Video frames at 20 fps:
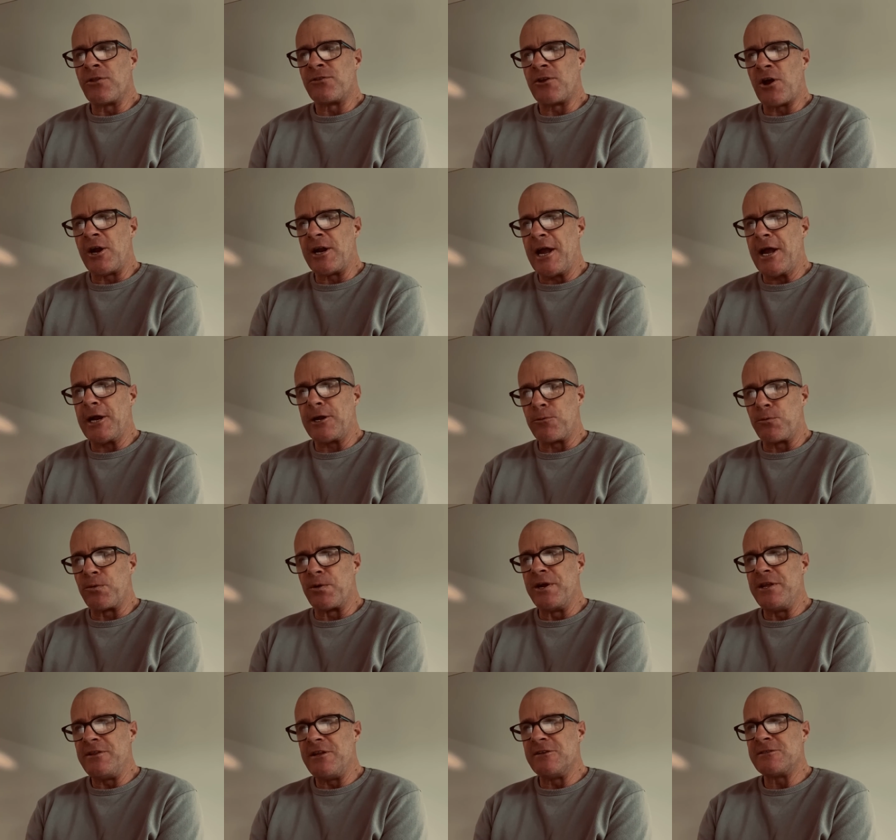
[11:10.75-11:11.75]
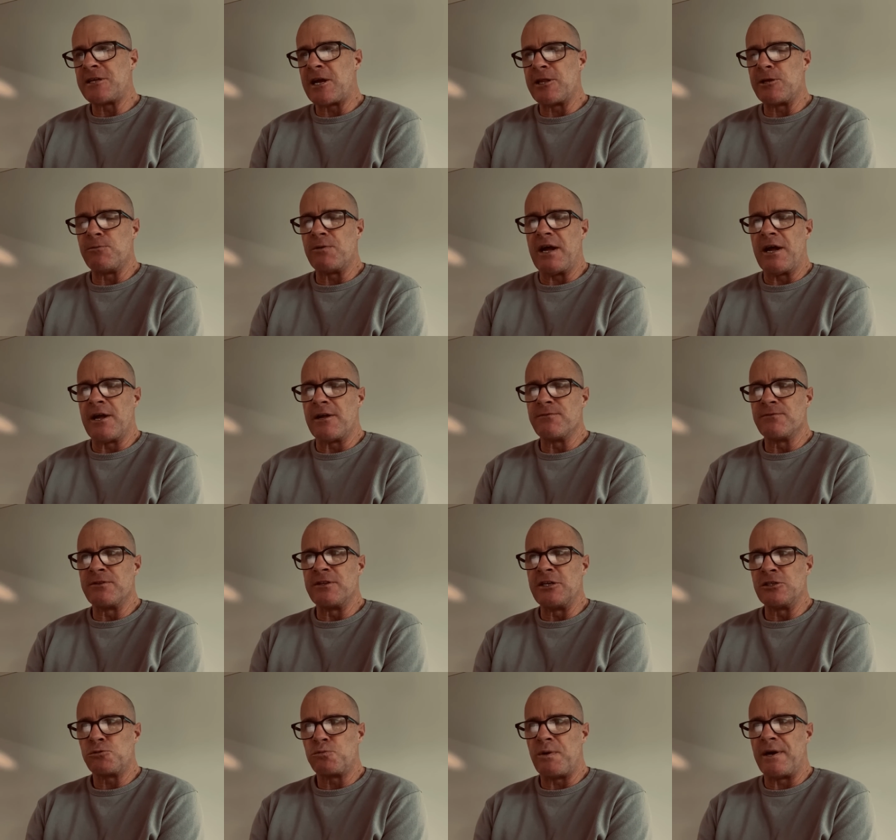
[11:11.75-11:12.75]
I don't know how to read
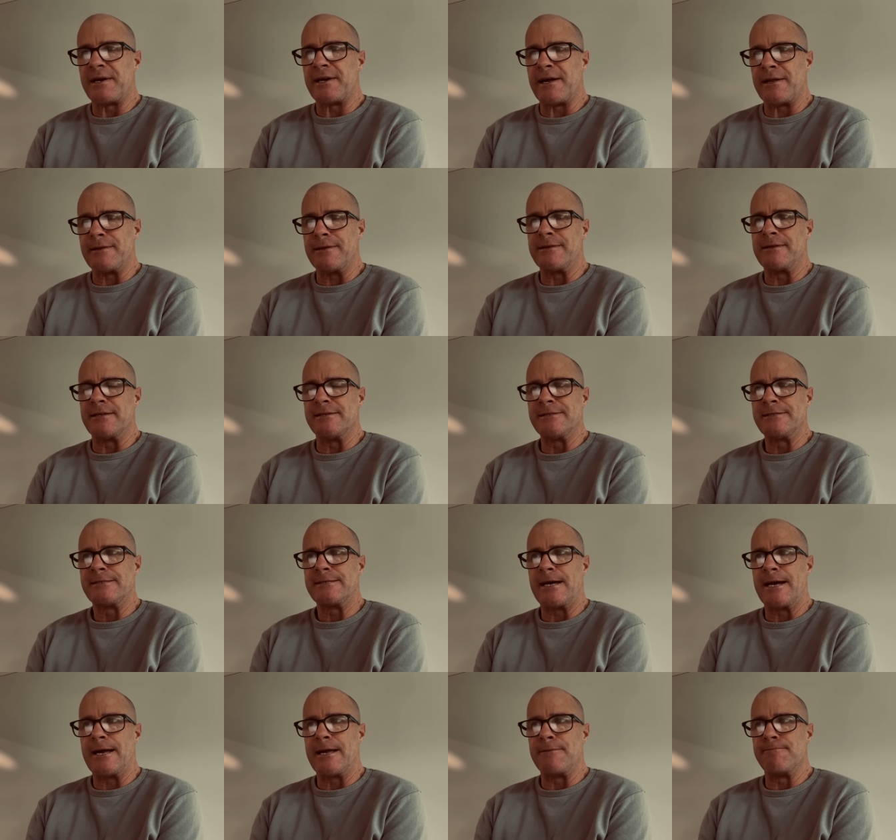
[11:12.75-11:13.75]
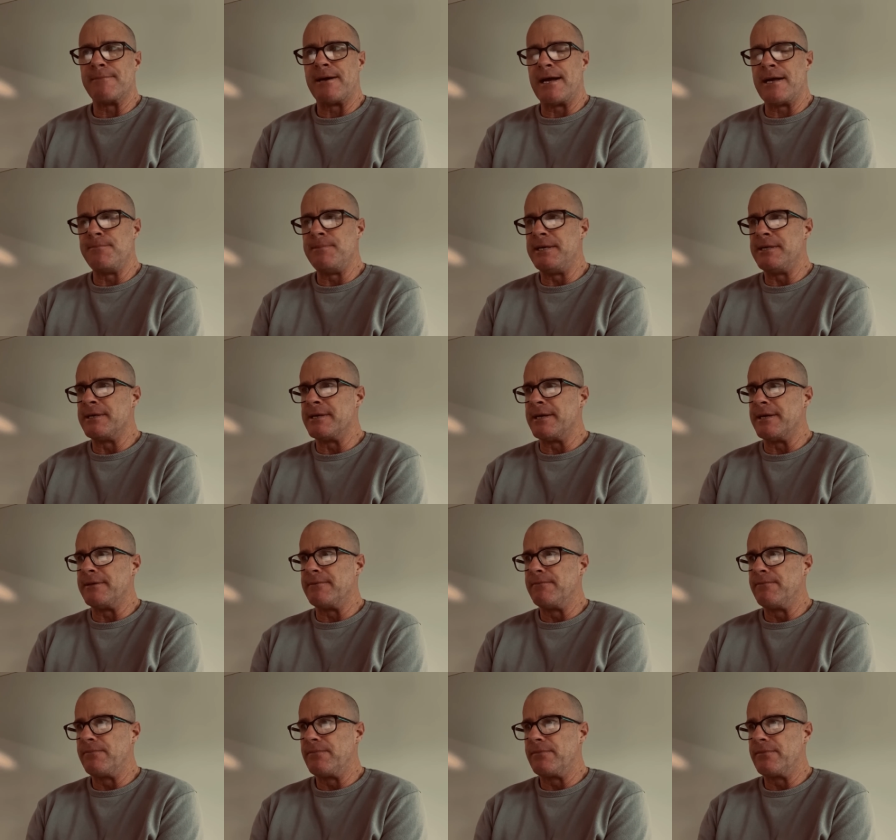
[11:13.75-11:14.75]
this one other than saying maybe that